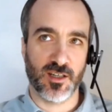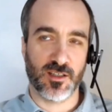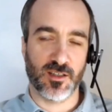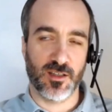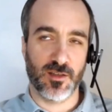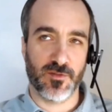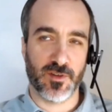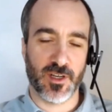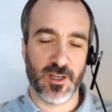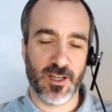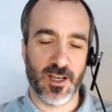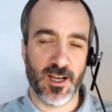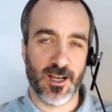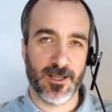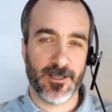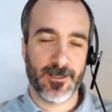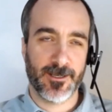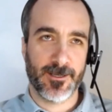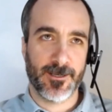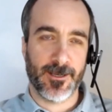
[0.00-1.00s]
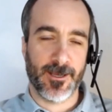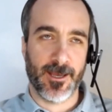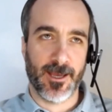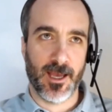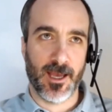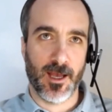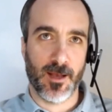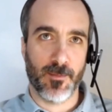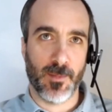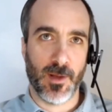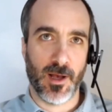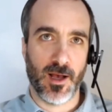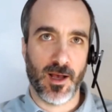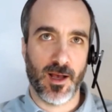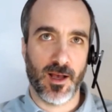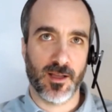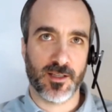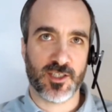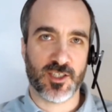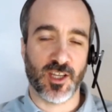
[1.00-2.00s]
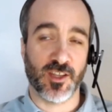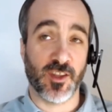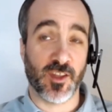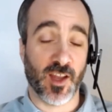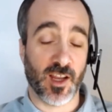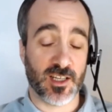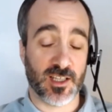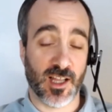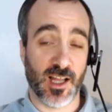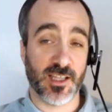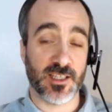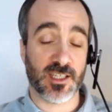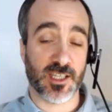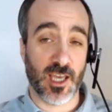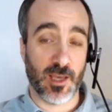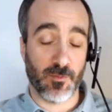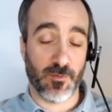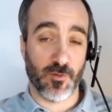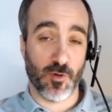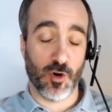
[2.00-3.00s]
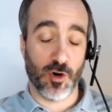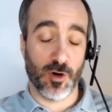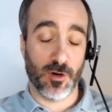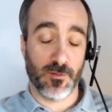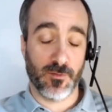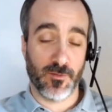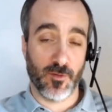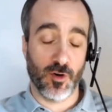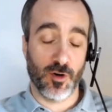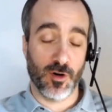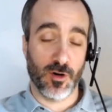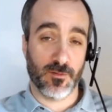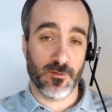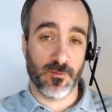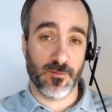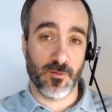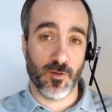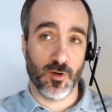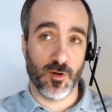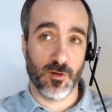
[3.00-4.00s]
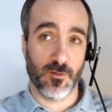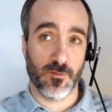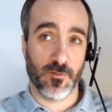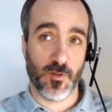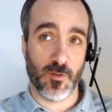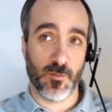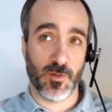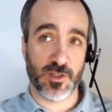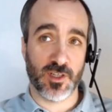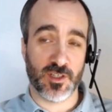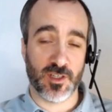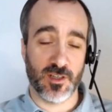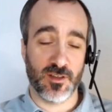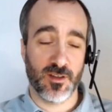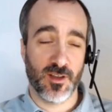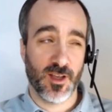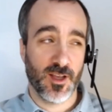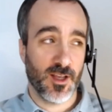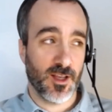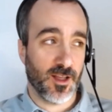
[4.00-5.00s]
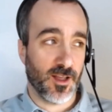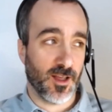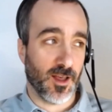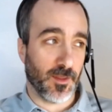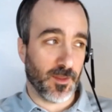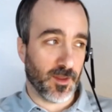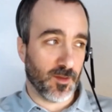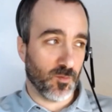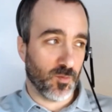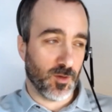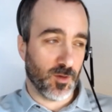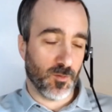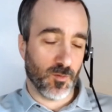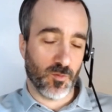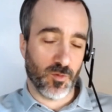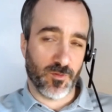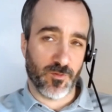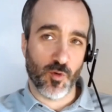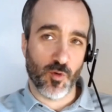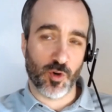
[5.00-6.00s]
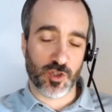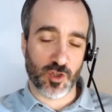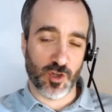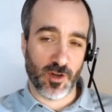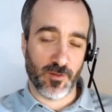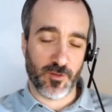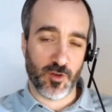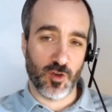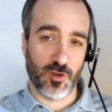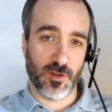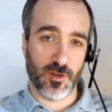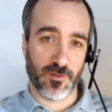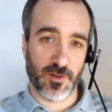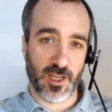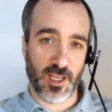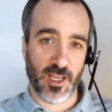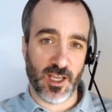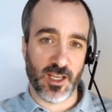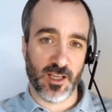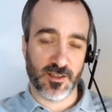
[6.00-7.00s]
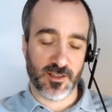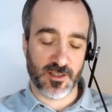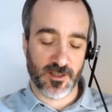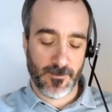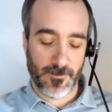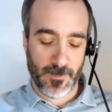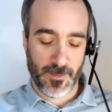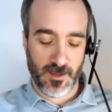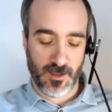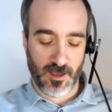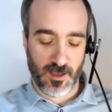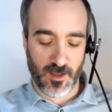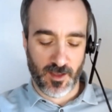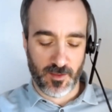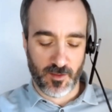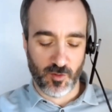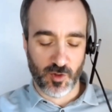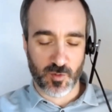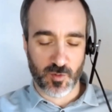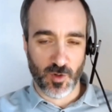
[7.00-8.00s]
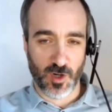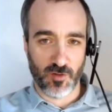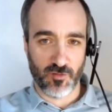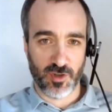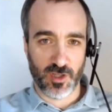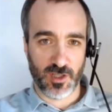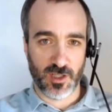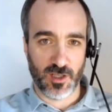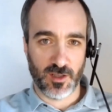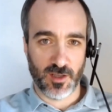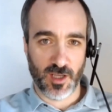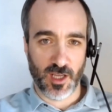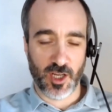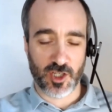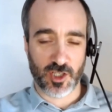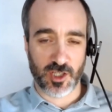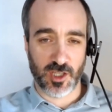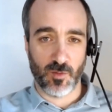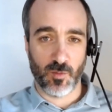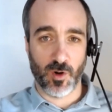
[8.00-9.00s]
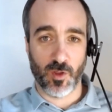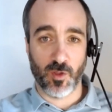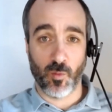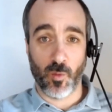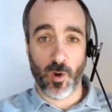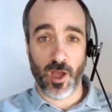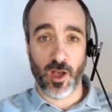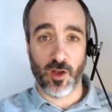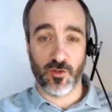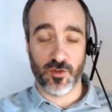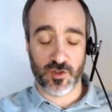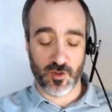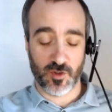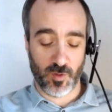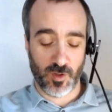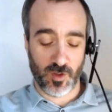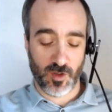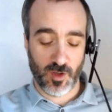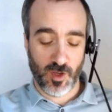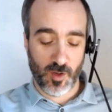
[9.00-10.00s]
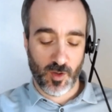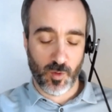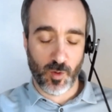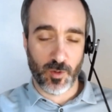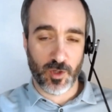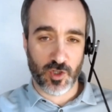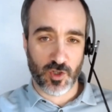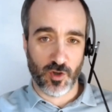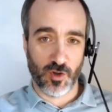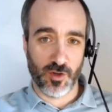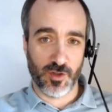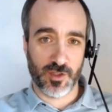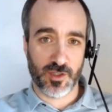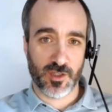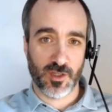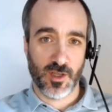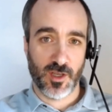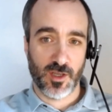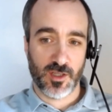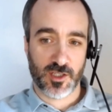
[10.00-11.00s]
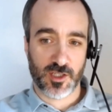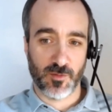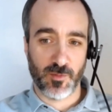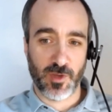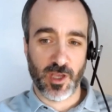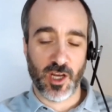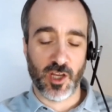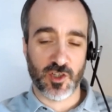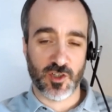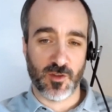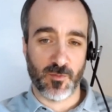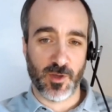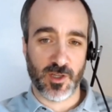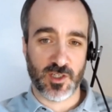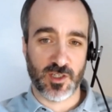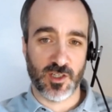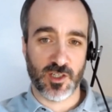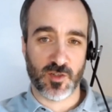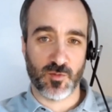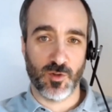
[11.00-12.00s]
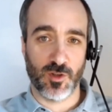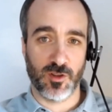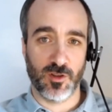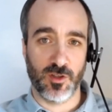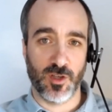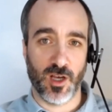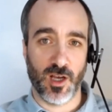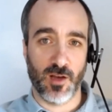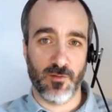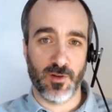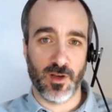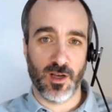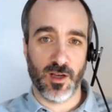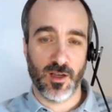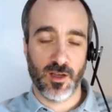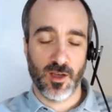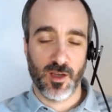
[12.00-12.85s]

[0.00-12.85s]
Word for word: delivering a standardized landscape for the business. And I think we focused on a few different areas. And those were really initially the wells. So what we saw is some areas of the business we'd have a